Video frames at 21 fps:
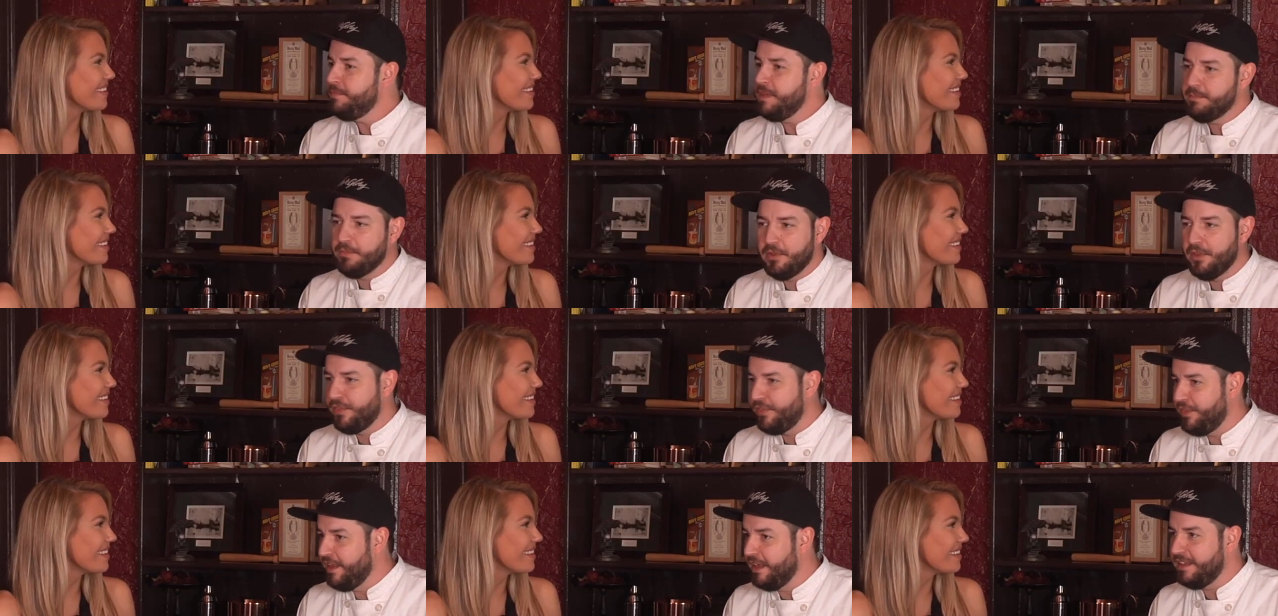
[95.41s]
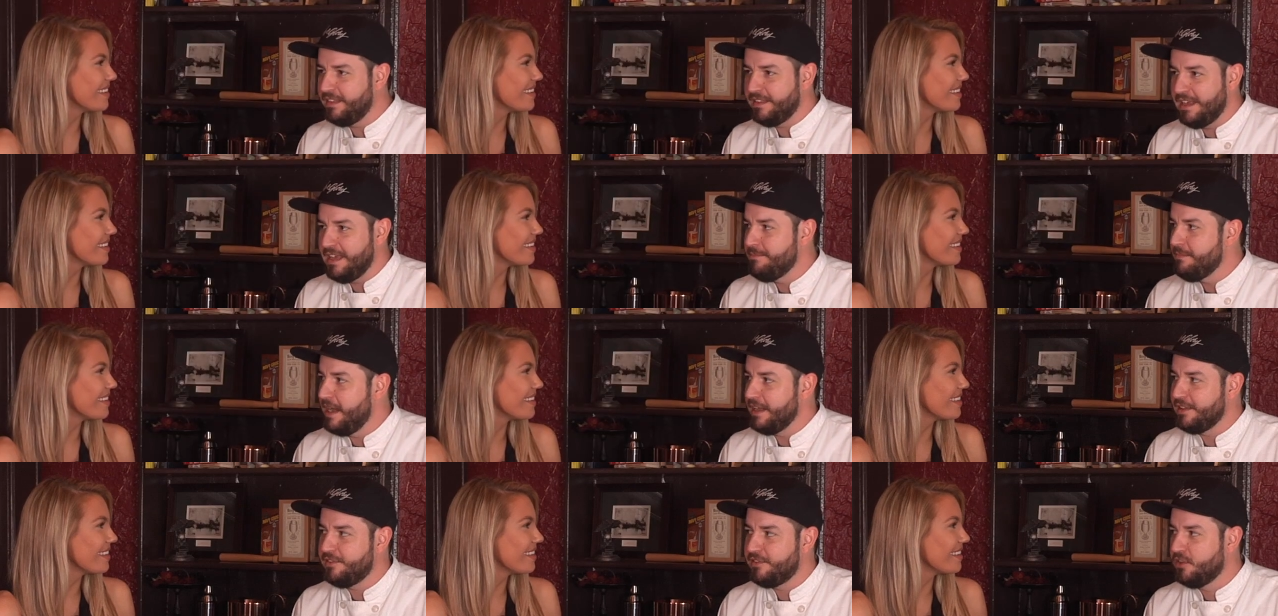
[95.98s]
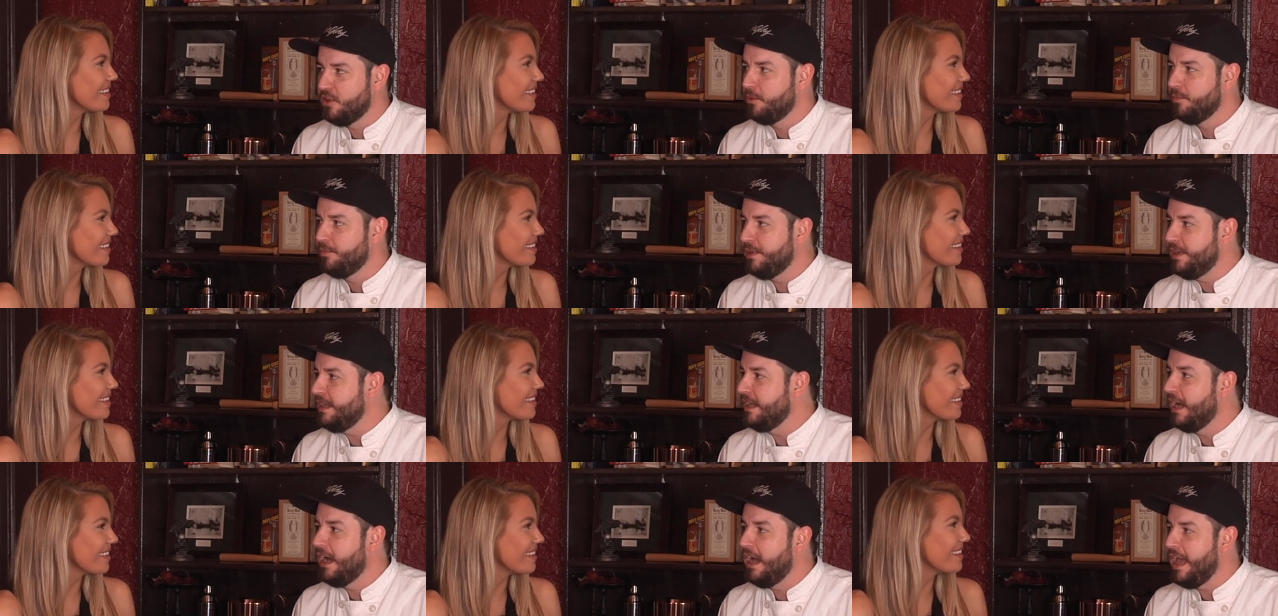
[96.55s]
Speaker 1: people think that he might still be
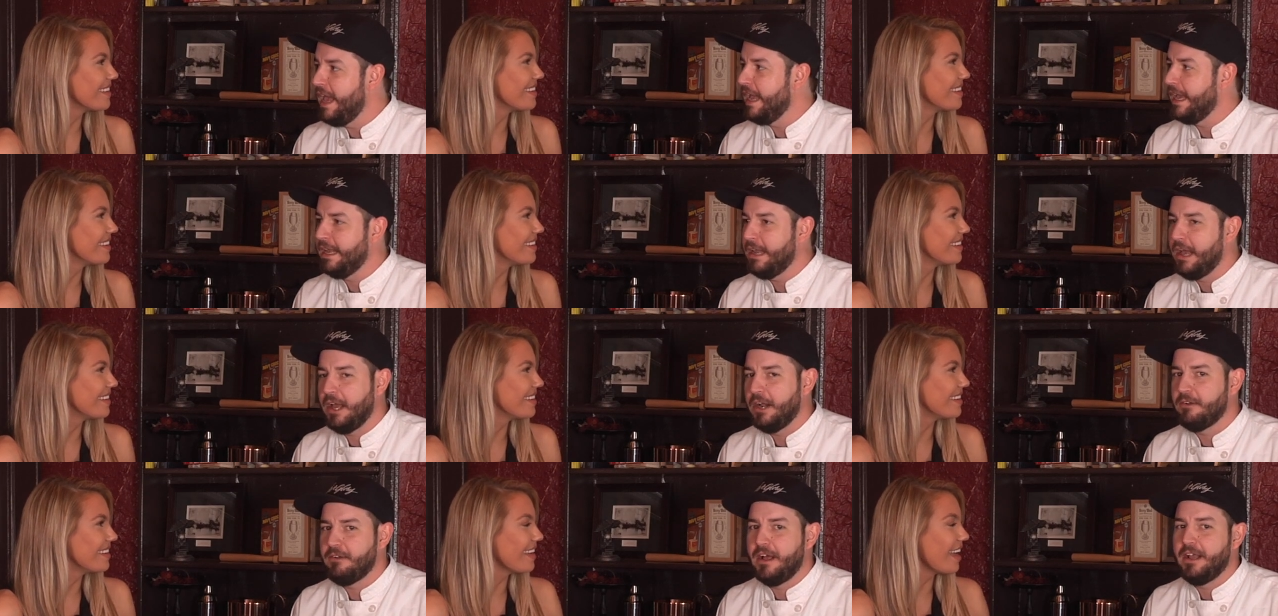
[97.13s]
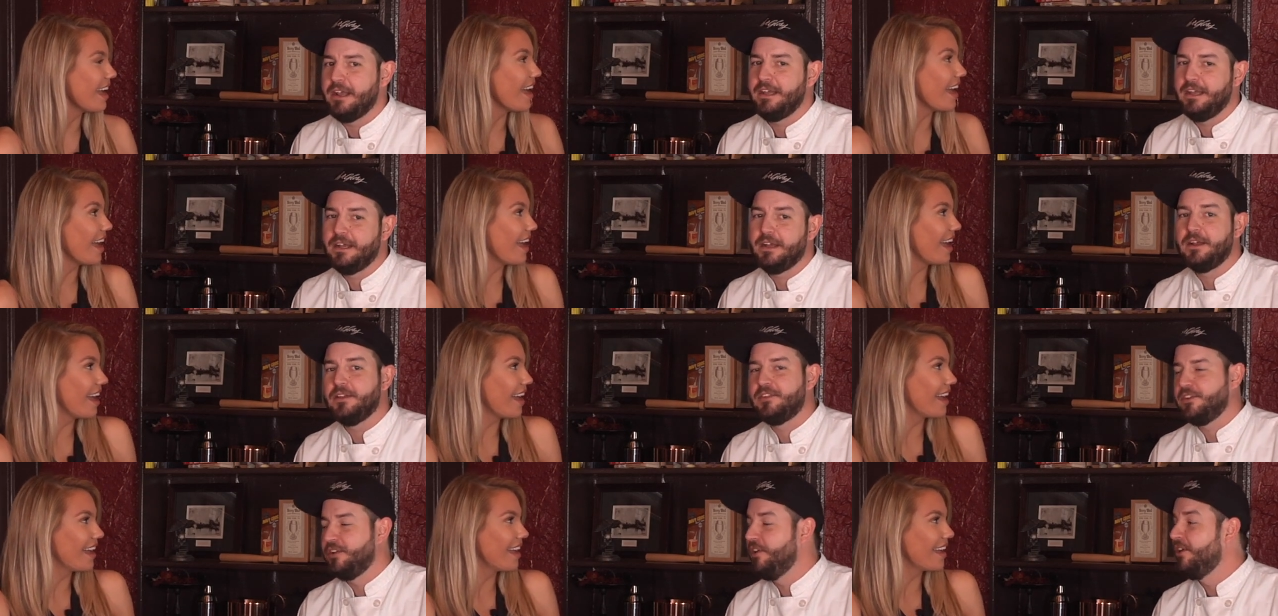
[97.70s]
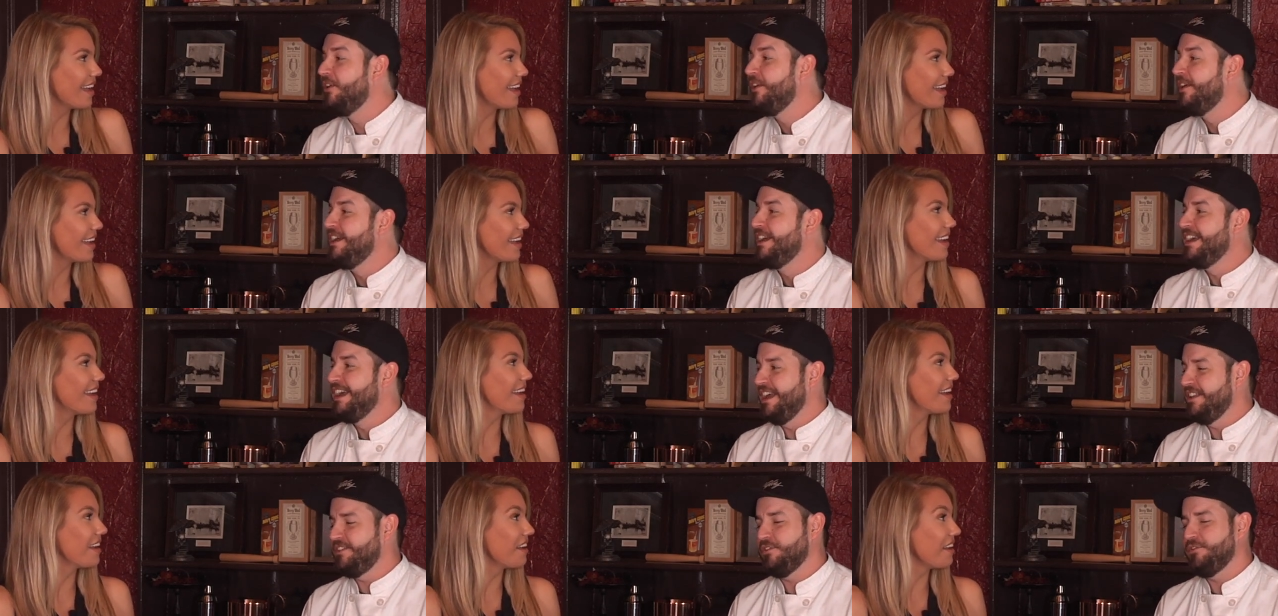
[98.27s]
hanging out around here. So
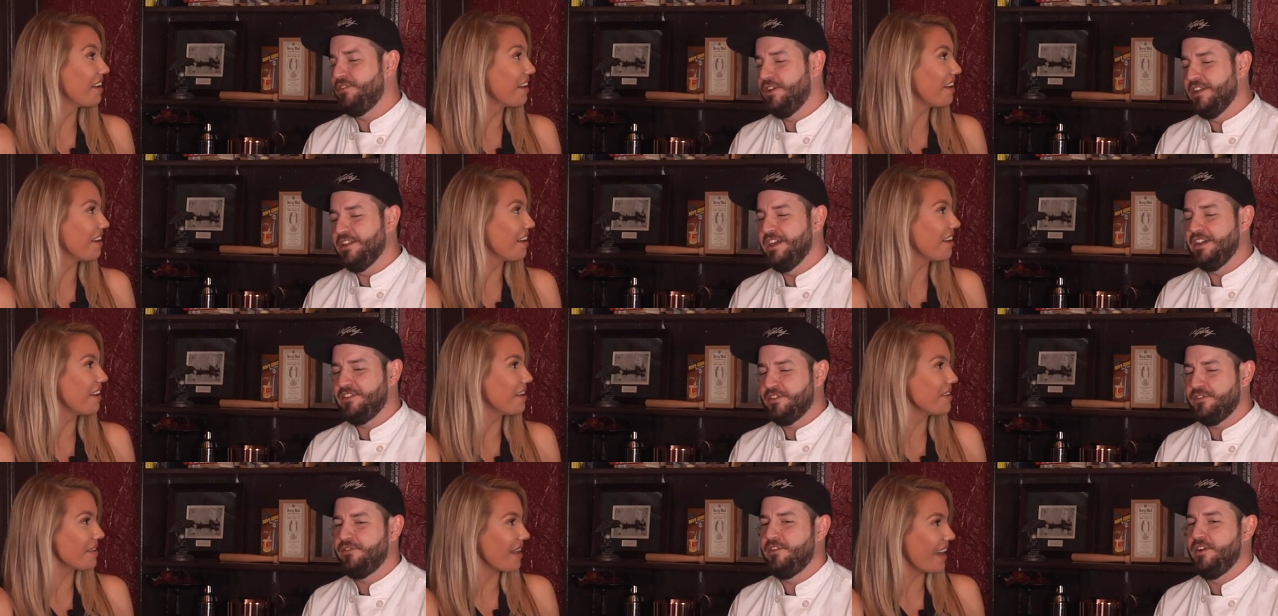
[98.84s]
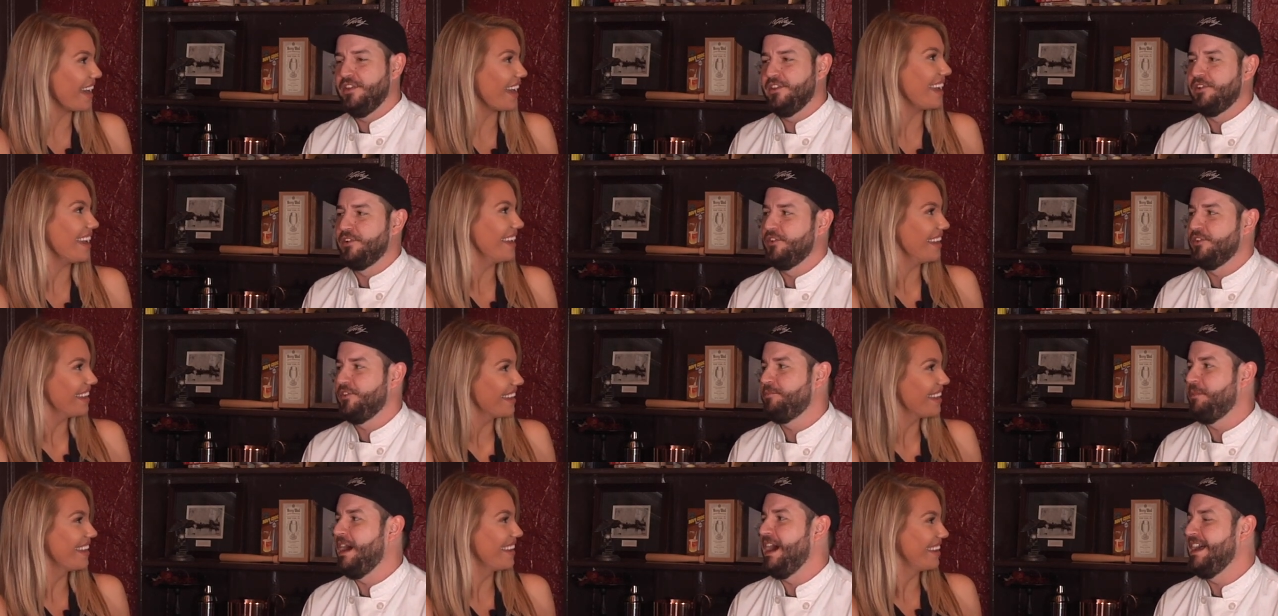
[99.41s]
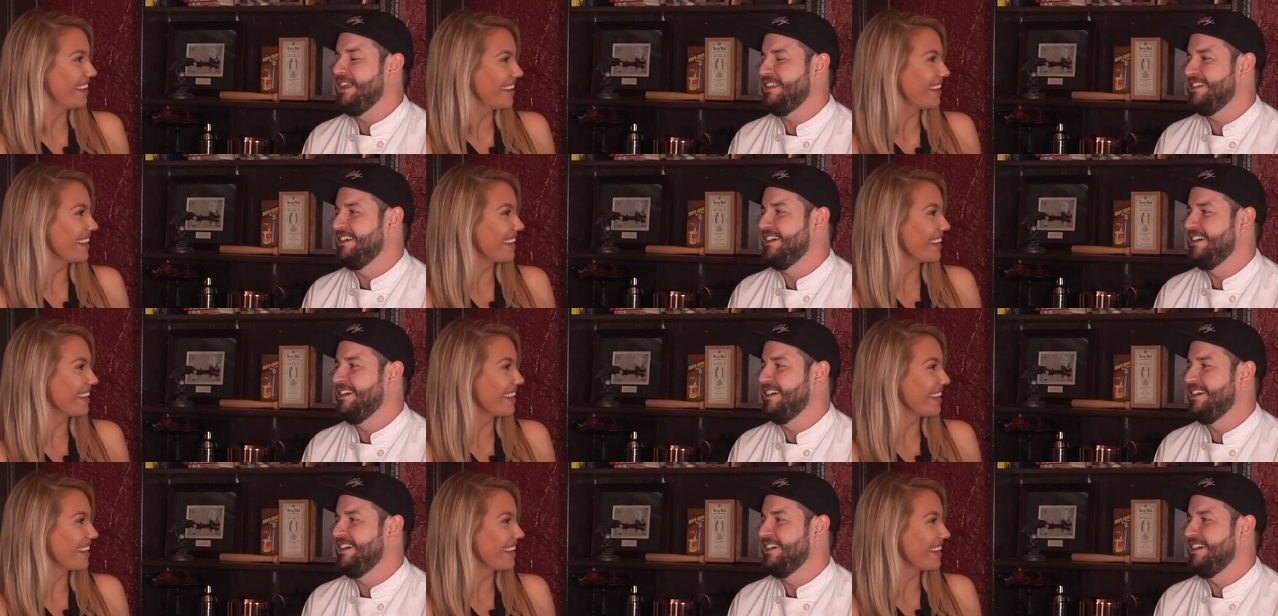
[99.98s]
it's a fun little spot